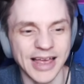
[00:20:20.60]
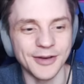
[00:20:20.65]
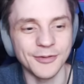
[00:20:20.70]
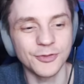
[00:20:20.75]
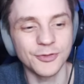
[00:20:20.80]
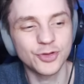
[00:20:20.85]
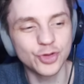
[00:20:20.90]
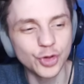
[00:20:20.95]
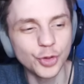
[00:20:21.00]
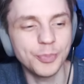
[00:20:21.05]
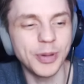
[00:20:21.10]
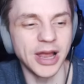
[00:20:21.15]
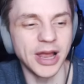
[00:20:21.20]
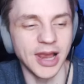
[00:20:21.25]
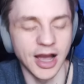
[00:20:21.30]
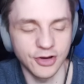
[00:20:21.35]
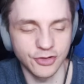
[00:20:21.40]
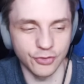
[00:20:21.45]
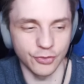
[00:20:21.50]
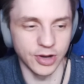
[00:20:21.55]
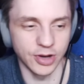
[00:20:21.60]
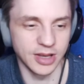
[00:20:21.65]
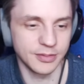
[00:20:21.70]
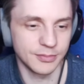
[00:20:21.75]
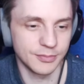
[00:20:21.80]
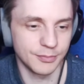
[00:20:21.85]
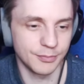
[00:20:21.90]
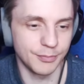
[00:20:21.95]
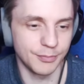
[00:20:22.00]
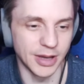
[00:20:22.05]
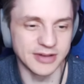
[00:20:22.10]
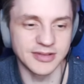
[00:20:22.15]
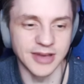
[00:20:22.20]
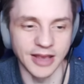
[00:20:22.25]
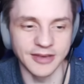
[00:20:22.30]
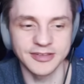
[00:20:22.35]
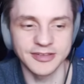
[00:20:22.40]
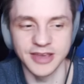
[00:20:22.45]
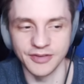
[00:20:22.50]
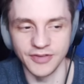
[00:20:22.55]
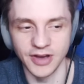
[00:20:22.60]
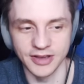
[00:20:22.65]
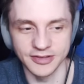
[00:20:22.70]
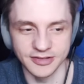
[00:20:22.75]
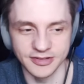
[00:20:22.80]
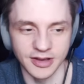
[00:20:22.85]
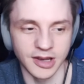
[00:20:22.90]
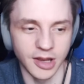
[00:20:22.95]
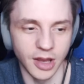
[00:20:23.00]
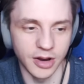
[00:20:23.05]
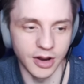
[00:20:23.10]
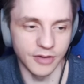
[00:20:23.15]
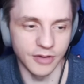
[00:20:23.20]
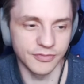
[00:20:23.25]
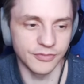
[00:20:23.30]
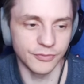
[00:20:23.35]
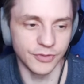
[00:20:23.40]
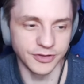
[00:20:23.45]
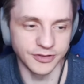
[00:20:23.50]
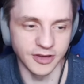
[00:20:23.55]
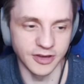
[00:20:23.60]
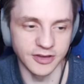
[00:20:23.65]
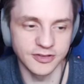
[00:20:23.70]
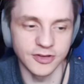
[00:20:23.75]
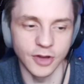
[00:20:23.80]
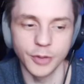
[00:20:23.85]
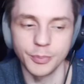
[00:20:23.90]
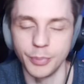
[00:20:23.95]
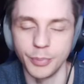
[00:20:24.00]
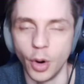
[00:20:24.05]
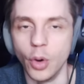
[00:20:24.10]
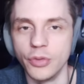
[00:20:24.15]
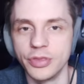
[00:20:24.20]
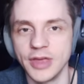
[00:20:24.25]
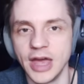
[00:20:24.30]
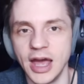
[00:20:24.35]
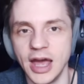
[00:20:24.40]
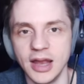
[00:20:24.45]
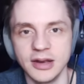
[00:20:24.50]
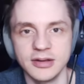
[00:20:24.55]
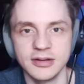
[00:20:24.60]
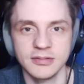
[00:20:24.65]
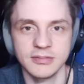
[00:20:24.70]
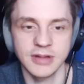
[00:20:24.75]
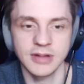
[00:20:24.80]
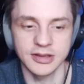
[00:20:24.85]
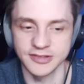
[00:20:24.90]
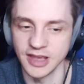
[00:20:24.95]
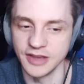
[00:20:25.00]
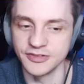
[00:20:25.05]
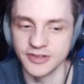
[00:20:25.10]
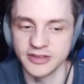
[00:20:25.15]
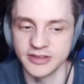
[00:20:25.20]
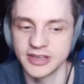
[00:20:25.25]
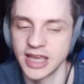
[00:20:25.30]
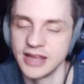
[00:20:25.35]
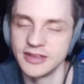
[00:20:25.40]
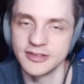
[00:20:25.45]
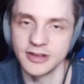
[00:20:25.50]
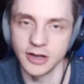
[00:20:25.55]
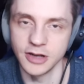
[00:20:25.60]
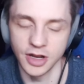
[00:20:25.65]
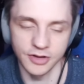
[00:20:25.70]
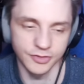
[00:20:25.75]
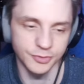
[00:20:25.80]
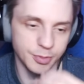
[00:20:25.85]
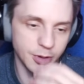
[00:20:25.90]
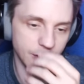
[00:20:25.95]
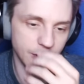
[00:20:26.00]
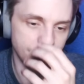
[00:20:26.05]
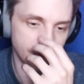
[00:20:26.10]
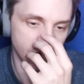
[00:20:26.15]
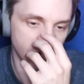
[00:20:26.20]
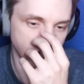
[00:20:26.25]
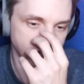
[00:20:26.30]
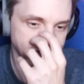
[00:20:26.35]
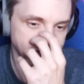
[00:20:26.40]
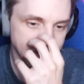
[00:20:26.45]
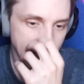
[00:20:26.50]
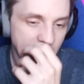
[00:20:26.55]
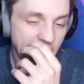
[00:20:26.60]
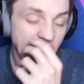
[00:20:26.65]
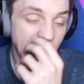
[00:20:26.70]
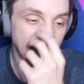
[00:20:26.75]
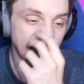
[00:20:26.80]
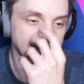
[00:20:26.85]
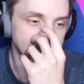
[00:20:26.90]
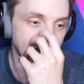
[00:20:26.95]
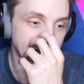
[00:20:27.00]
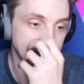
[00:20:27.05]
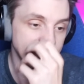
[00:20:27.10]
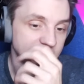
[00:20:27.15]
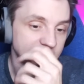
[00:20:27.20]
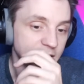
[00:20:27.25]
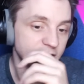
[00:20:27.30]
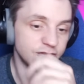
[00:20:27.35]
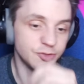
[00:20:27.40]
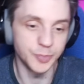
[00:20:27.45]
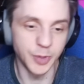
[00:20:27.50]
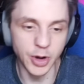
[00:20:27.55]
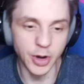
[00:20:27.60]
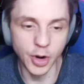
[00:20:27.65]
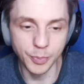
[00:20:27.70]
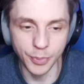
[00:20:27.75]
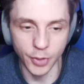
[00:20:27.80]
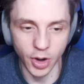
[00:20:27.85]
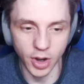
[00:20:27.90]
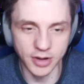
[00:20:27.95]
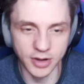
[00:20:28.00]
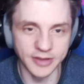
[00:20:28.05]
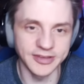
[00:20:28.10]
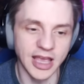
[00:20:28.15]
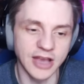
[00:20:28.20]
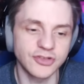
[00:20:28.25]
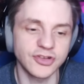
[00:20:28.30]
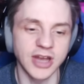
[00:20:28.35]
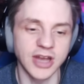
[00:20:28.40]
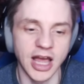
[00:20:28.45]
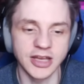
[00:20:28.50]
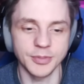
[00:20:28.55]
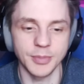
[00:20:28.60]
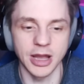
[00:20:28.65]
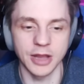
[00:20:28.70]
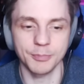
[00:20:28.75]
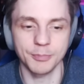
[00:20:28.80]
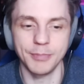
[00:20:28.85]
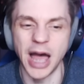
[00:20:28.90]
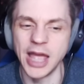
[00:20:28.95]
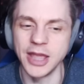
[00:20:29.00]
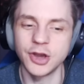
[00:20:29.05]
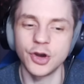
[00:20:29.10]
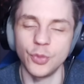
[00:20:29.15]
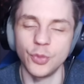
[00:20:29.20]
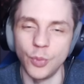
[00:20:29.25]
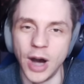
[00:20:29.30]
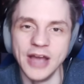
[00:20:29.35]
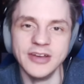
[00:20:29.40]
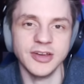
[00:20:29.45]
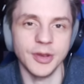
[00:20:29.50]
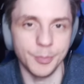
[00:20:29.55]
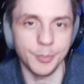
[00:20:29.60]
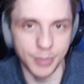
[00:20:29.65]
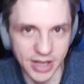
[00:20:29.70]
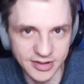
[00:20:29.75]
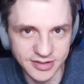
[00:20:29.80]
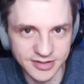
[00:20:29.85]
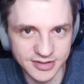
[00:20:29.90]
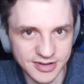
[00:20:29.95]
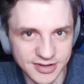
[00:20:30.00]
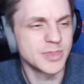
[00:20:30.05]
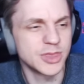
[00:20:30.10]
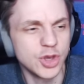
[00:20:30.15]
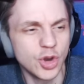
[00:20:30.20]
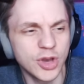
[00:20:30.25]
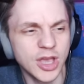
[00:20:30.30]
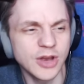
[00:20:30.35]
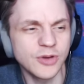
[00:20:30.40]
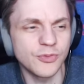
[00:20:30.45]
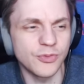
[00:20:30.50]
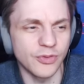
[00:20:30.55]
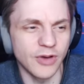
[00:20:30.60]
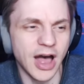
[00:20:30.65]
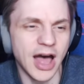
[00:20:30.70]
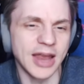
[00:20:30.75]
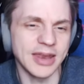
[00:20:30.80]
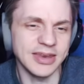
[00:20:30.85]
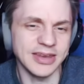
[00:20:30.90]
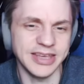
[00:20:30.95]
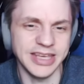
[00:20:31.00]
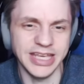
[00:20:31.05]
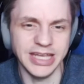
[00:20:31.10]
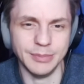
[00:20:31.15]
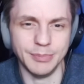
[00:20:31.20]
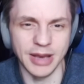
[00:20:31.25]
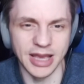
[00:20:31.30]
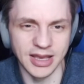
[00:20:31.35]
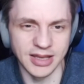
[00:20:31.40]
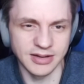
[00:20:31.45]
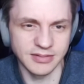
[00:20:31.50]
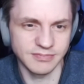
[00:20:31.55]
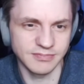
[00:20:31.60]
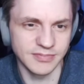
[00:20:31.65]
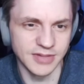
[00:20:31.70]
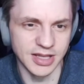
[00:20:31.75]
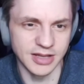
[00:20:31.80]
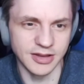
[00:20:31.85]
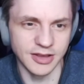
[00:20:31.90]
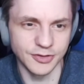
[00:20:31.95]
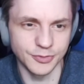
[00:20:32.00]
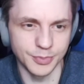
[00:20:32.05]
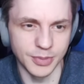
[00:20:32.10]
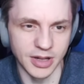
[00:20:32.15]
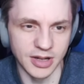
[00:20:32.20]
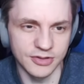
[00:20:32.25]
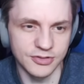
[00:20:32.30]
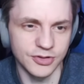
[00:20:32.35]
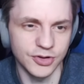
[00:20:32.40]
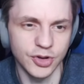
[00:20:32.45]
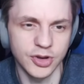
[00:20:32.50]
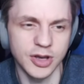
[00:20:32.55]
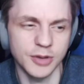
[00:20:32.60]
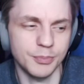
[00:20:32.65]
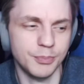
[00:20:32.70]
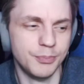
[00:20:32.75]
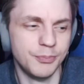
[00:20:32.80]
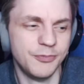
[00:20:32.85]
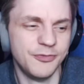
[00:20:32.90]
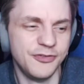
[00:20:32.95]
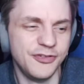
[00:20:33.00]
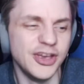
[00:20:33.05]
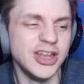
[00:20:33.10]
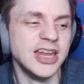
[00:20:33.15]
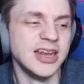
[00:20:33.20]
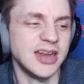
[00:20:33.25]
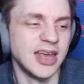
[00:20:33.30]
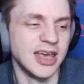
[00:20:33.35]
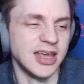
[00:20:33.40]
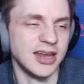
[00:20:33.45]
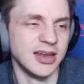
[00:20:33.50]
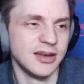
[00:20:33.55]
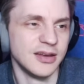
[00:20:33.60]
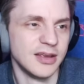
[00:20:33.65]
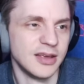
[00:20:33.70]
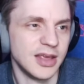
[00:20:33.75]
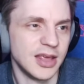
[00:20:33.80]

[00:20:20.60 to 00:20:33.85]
Super luxury, but does give us a lot of resist on both and saves us against a lot of Spirit Burst. And then Spirit Burn is actually an item I buy quite a bit. You can run Healbane in this build. You can fit it in.